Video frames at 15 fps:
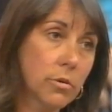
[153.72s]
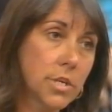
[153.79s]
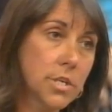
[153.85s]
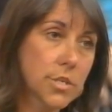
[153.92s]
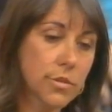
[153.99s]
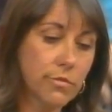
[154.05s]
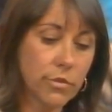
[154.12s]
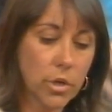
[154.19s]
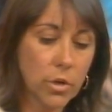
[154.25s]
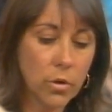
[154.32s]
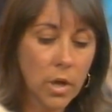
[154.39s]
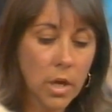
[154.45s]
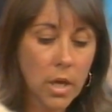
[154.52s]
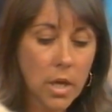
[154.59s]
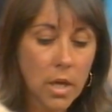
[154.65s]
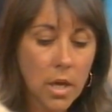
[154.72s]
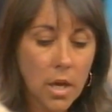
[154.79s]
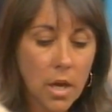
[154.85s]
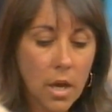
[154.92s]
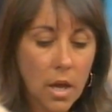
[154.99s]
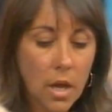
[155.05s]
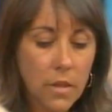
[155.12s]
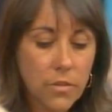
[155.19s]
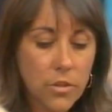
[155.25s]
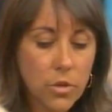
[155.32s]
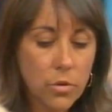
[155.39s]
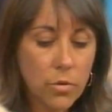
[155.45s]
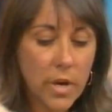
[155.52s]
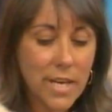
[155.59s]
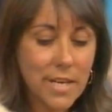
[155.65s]
interview,
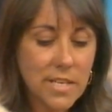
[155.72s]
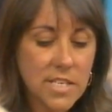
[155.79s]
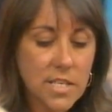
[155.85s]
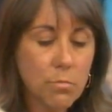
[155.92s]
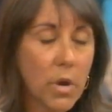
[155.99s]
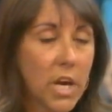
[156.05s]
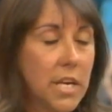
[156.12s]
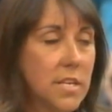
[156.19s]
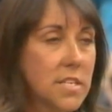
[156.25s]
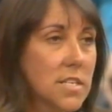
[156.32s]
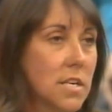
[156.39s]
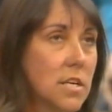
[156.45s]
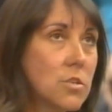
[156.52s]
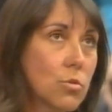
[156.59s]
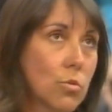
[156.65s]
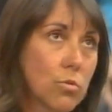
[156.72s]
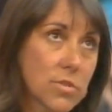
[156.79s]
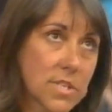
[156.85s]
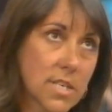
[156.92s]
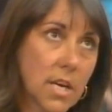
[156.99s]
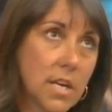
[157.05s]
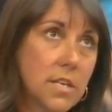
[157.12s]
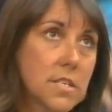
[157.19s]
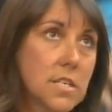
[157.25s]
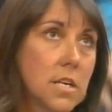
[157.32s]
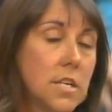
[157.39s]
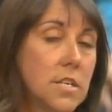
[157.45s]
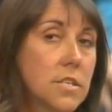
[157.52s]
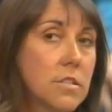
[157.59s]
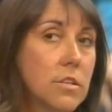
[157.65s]
you intimated or
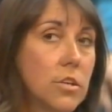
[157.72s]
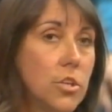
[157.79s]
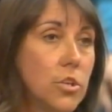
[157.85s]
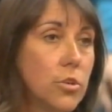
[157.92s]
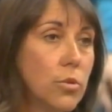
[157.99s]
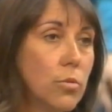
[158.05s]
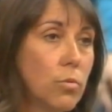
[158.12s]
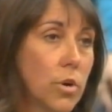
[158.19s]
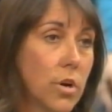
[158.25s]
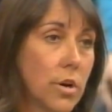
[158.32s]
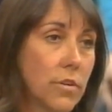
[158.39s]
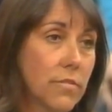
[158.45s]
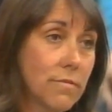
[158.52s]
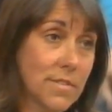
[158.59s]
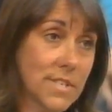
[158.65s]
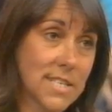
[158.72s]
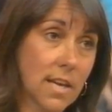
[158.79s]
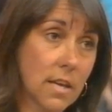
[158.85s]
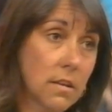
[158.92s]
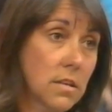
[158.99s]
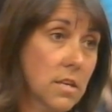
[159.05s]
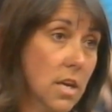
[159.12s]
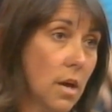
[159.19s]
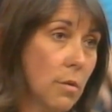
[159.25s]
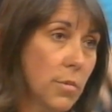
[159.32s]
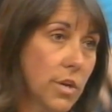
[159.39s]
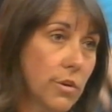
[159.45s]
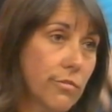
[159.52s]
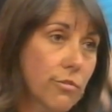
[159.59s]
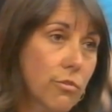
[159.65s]
stated that you were the second
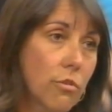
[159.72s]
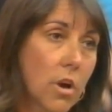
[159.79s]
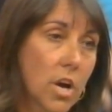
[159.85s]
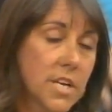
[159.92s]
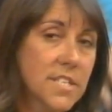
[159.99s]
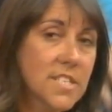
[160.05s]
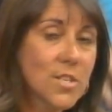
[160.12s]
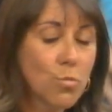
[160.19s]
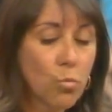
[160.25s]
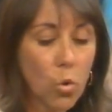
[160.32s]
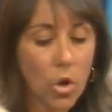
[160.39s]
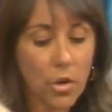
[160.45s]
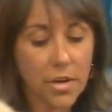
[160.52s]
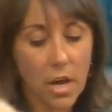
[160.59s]
coming of Christ. And what